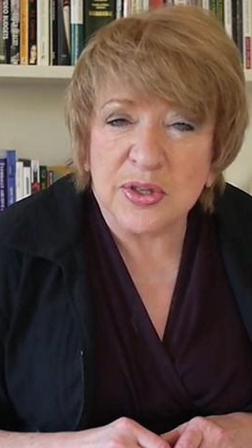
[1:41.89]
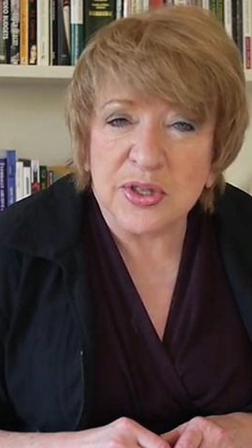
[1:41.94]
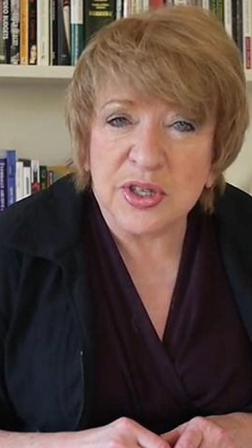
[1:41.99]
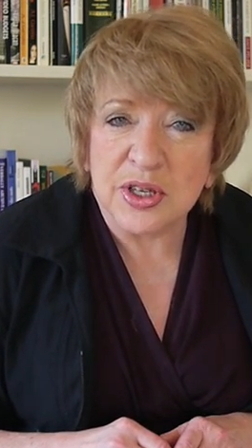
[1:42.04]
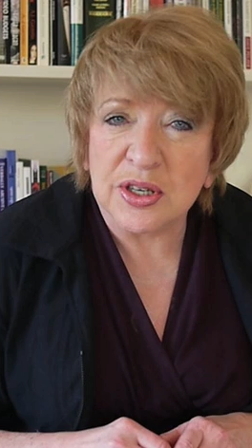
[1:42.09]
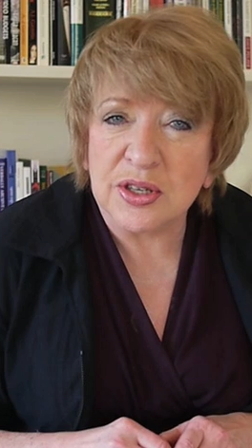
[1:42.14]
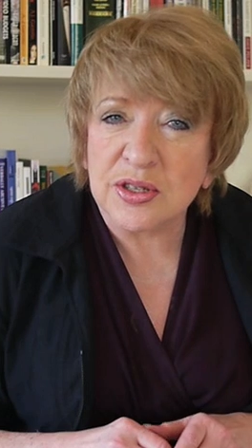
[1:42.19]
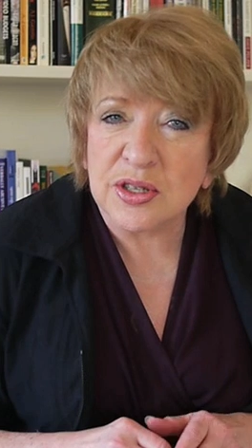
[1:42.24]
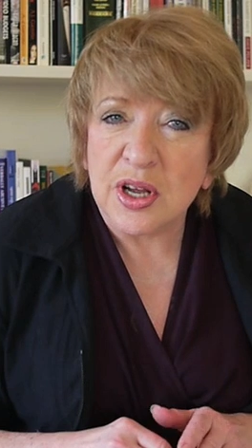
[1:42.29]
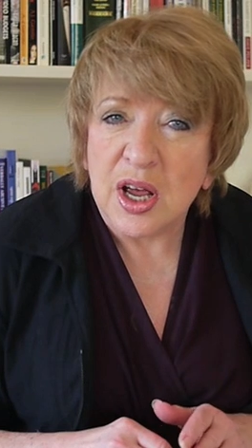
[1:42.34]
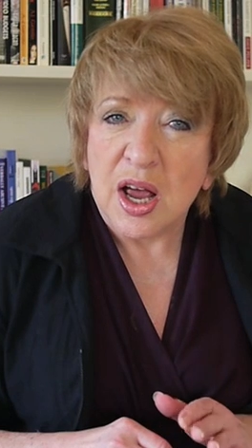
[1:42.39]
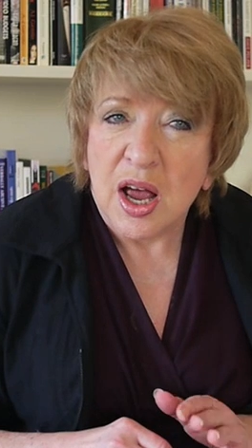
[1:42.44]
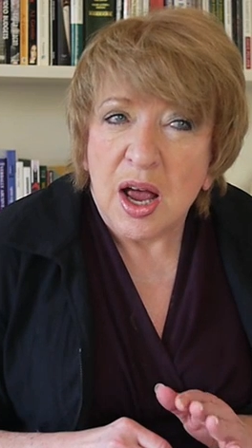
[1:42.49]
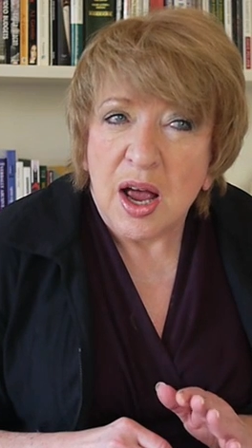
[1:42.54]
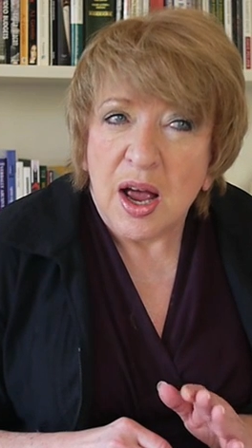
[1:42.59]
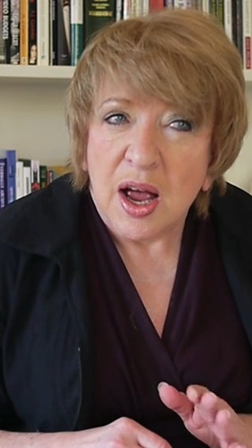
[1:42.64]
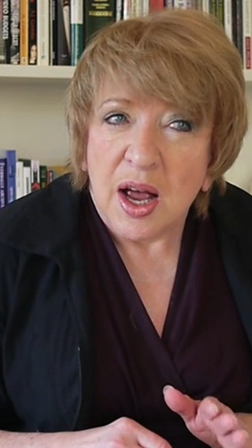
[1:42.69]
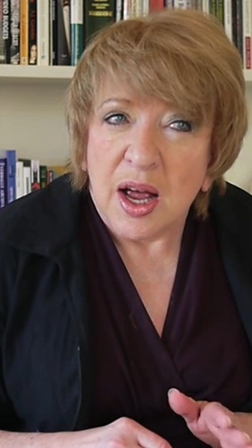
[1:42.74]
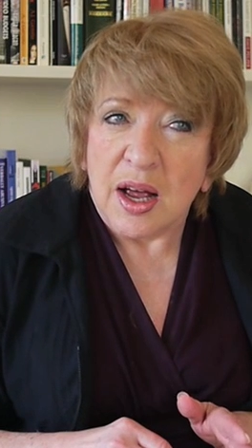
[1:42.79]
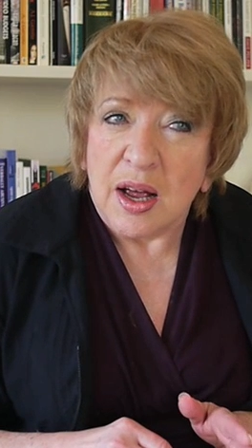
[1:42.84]
There's
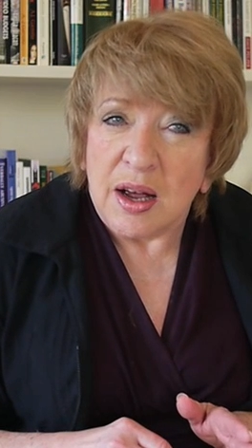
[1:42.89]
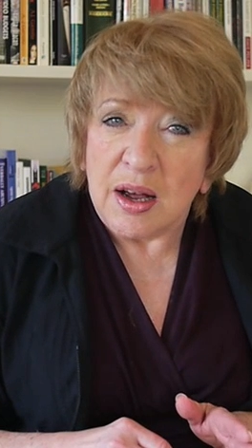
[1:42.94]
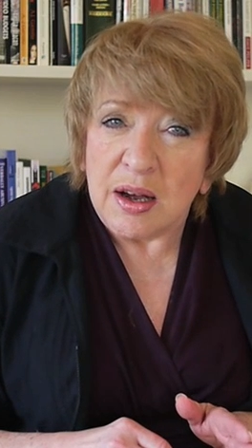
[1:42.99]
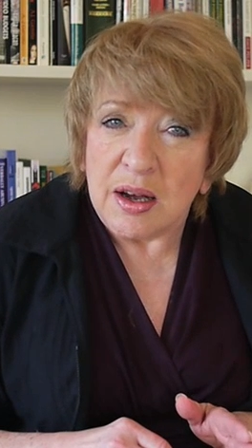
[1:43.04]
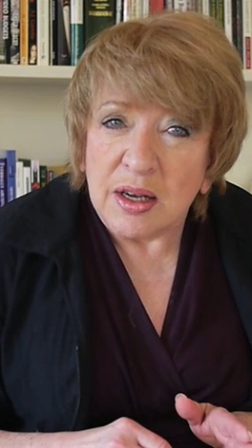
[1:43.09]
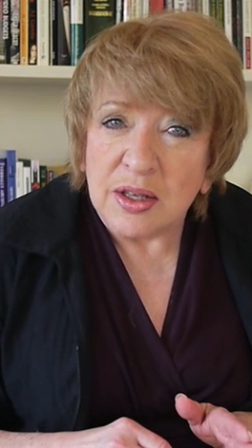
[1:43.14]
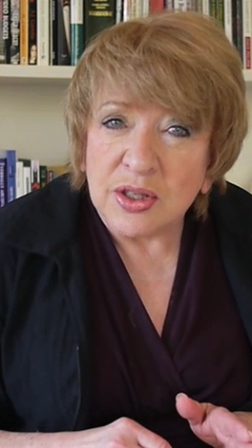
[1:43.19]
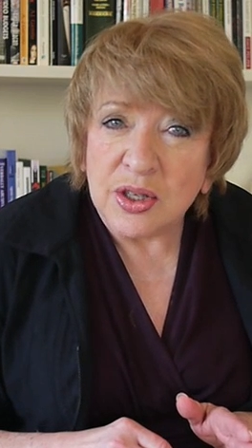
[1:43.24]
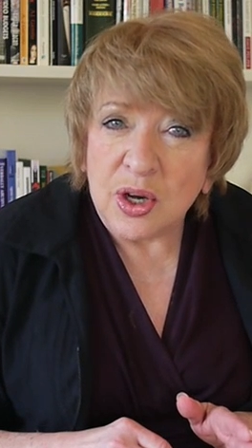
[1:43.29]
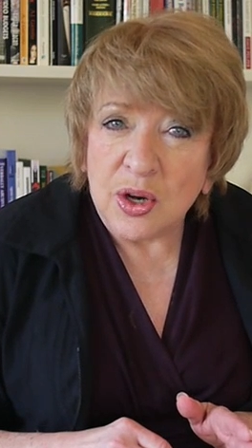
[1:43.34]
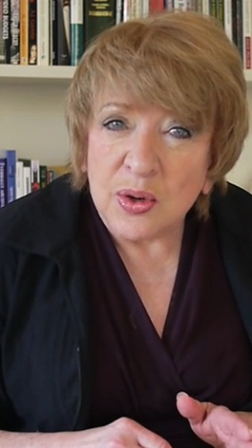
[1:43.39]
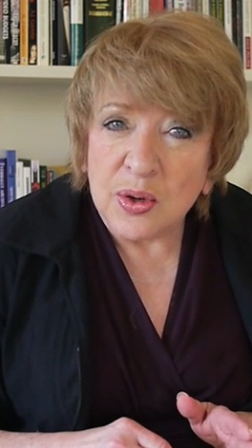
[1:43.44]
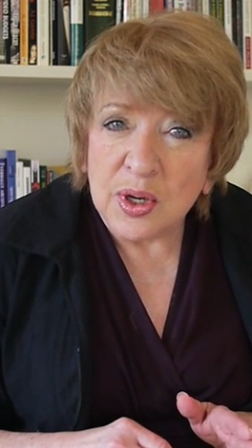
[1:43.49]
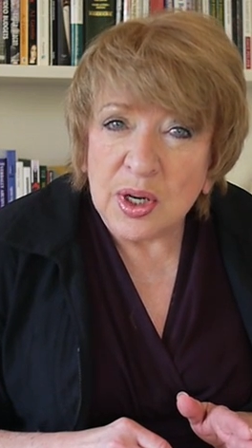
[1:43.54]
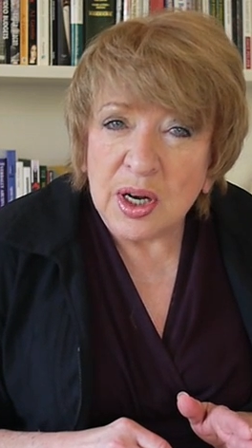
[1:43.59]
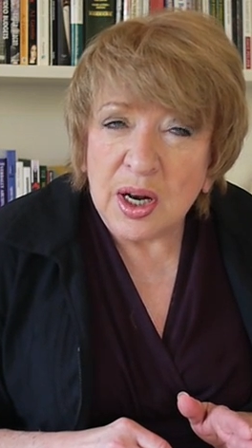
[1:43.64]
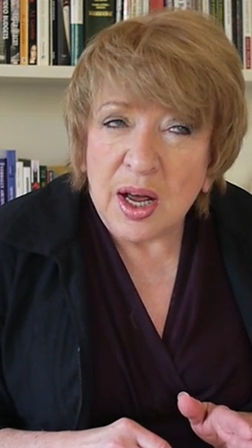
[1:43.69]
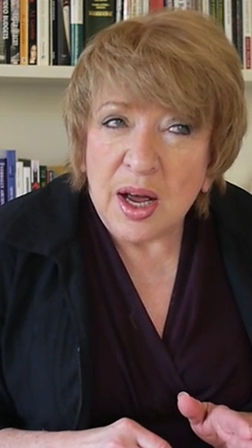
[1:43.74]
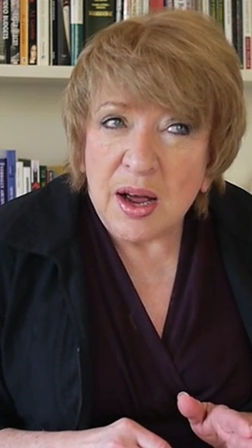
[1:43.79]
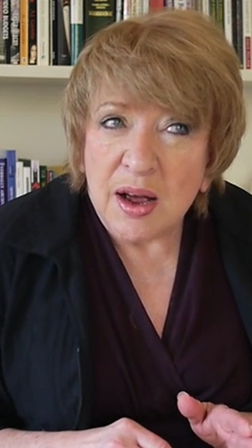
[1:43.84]
a
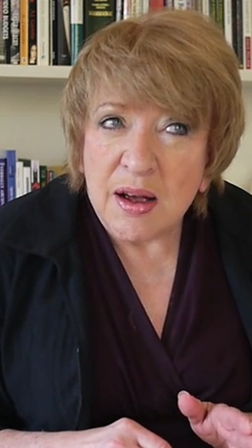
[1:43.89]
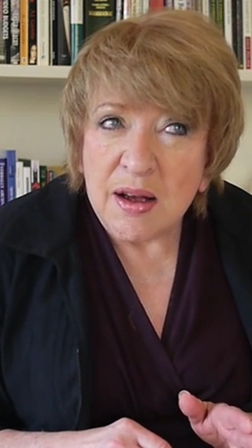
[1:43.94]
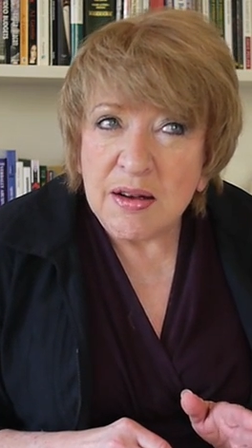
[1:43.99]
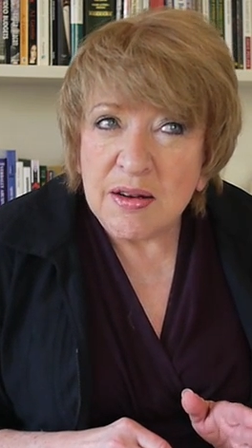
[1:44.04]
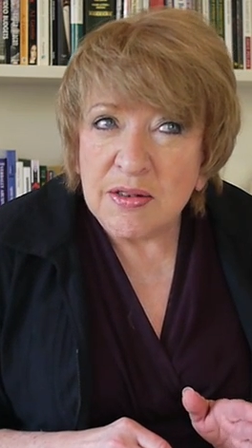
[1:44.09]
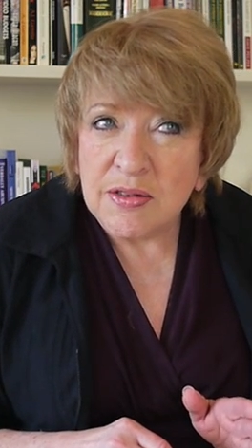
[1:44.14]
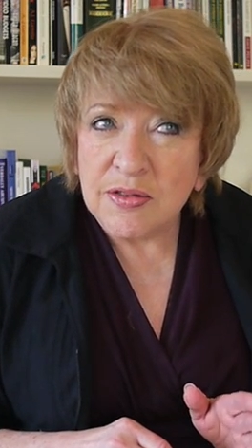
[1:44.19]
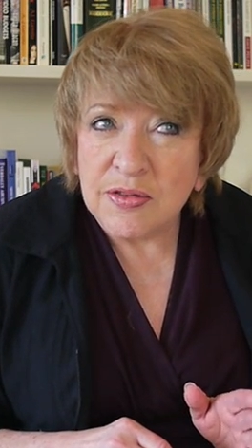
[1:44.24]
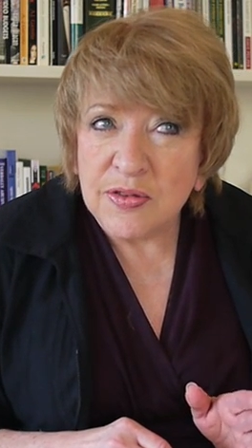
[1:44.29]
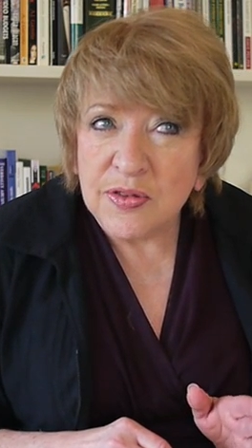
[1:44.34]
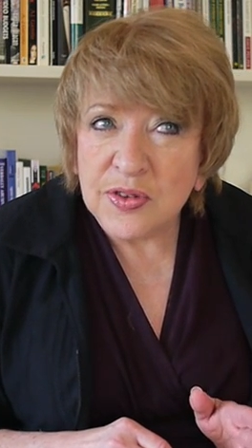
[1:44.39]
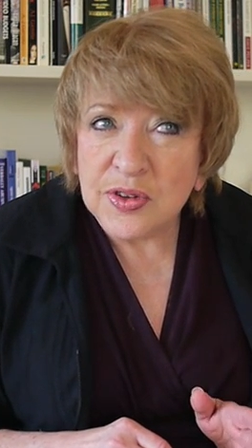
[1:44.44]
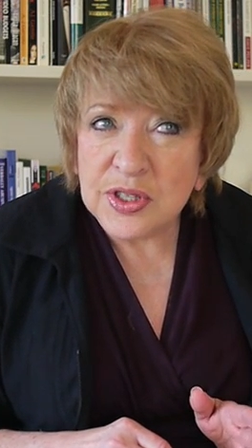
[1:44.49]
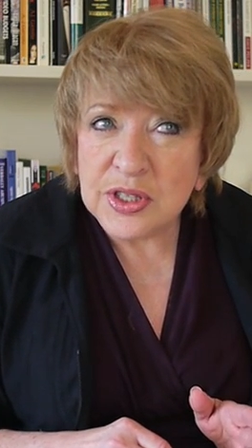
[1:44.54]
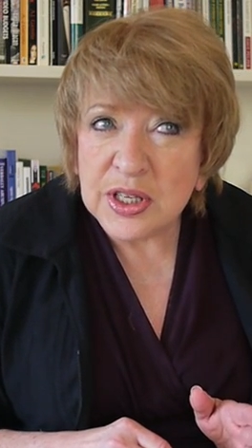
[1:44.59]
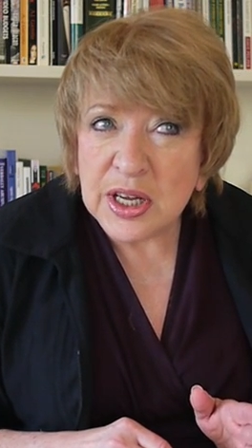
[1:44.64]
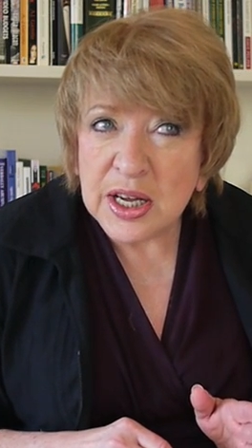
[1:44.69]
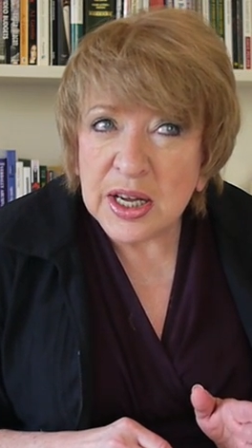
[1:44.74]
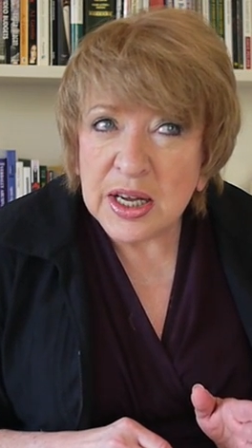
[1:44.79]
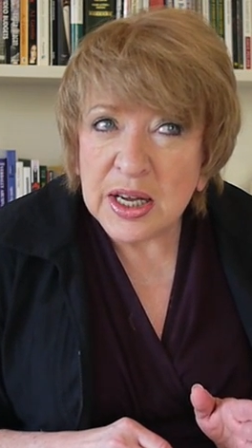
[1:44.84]
total of,
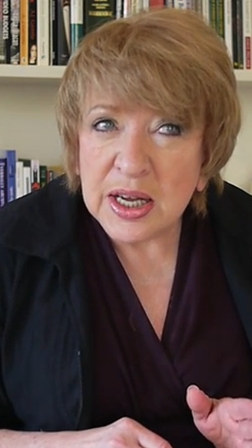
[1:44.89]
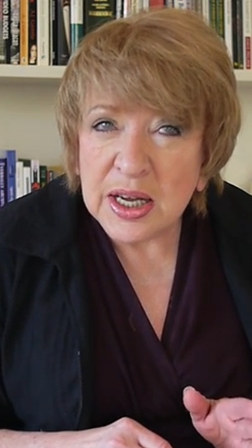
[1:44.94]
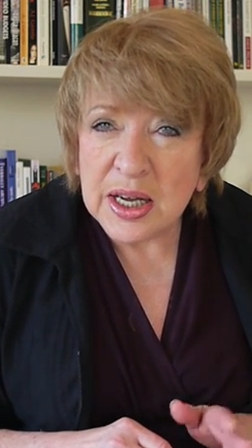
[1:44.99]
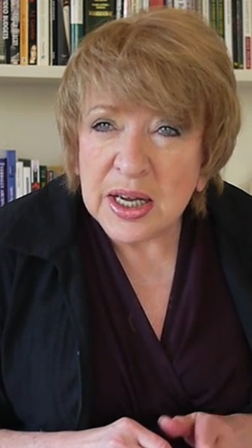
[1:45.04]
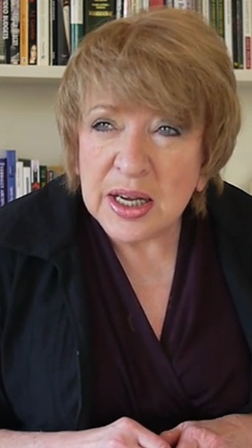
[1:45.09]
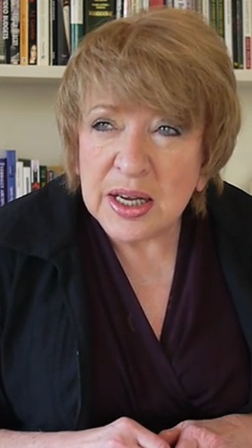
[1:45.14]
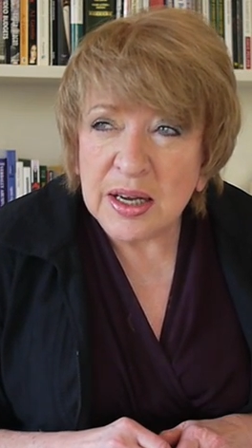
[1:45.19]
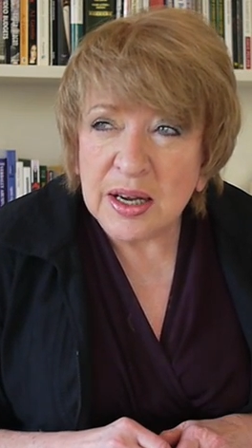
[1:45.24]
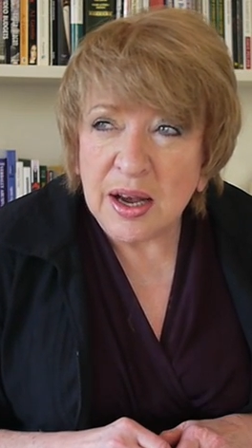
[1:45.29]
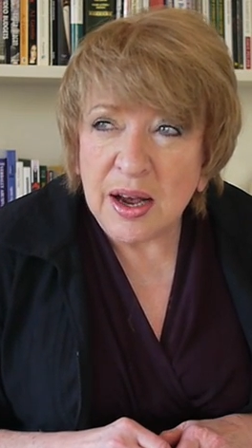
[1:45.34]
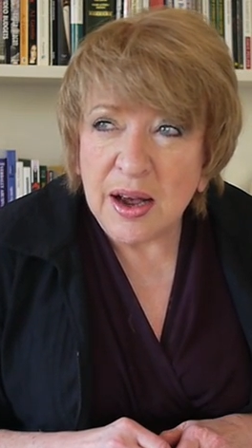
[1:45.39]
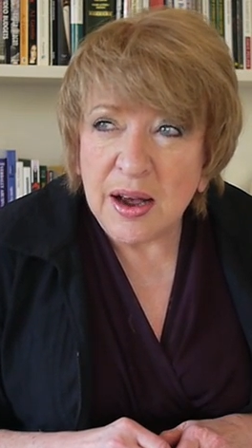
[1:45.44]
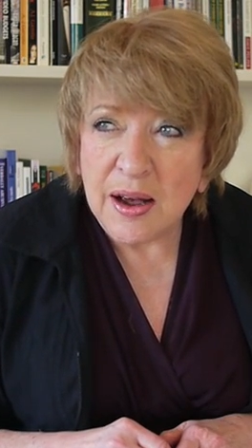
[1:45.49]
say,